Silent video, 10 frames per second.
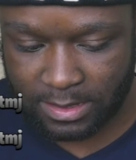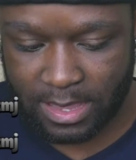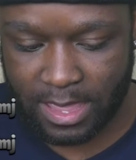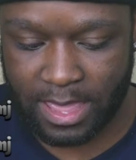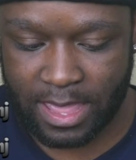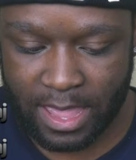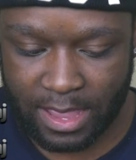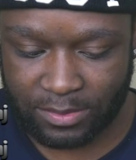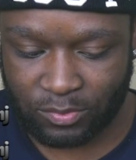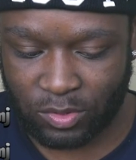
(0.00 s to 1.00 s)

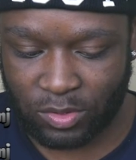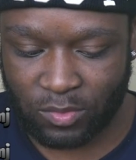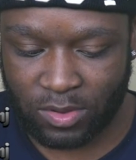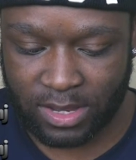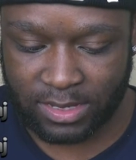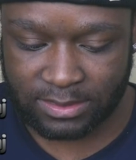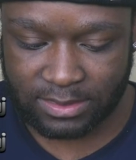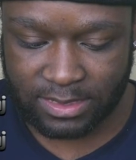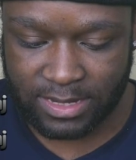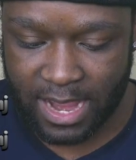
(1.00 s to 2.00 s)
And we want
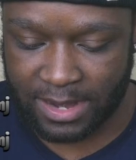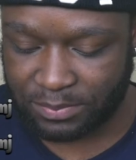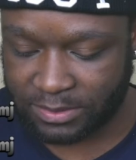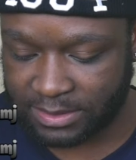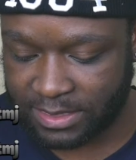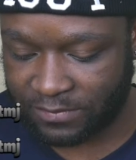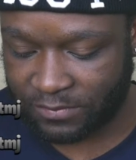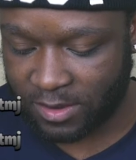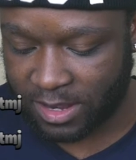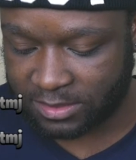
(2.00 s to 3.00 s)
9%
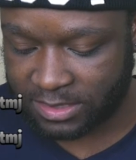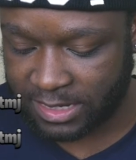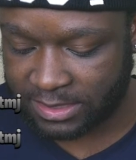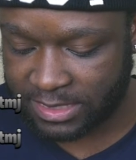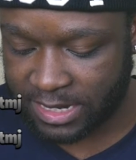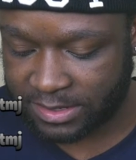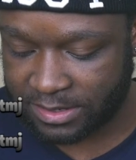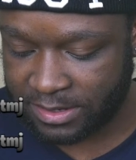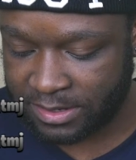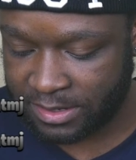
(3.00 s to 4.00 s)
for our tech
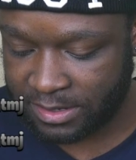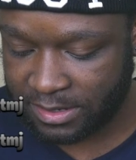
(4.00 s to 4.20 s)
sector.